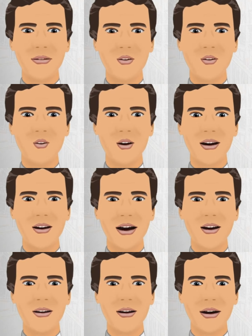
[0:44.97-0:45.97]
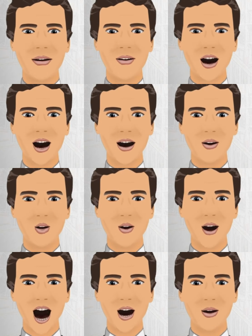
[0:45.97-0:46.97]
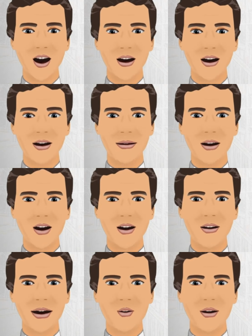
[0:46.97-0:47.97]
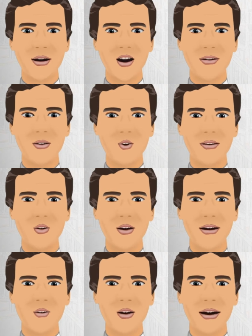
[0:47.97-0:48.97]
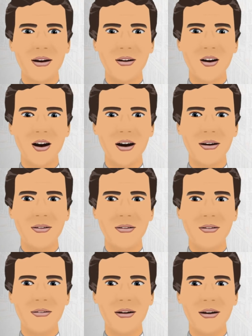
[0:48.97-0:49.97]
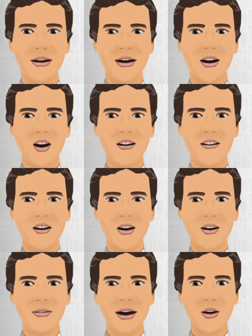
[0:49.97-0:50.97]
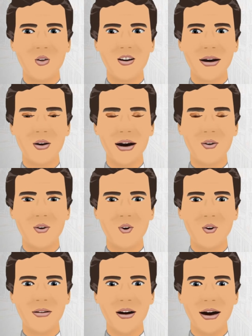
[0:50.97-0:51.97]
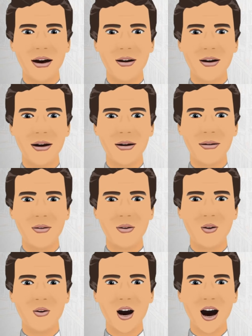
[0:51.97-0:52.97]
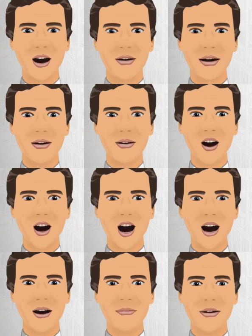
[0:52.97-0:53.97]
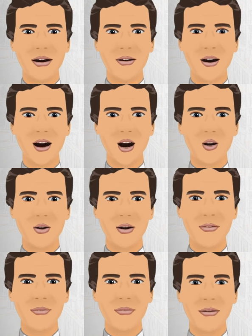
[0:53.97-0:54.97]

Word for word: Moranis was born in Toronto, Ontario to a Jewish family. He went to elementary school with Geddy Lee, frontman of the rock band Rush.